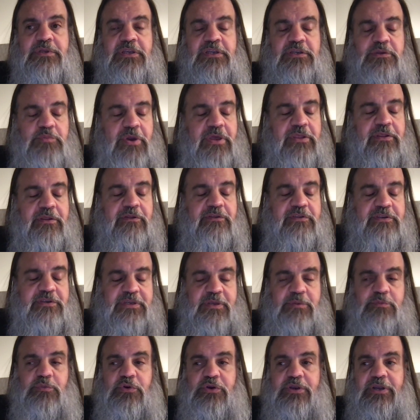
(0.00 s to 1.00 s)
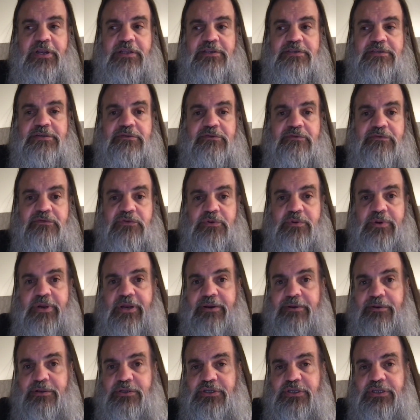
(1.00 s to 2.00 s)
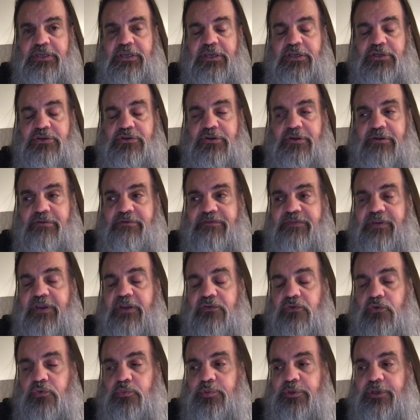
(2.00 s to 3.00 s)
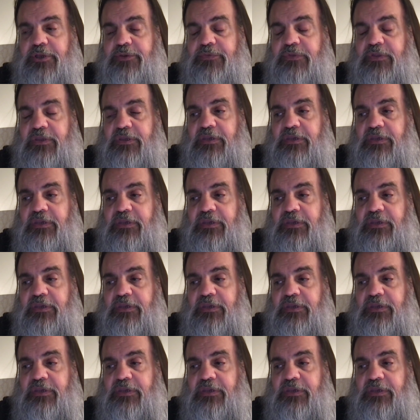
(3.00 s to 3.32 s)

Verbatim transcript: independents and Democrats to view higher education unfavorably.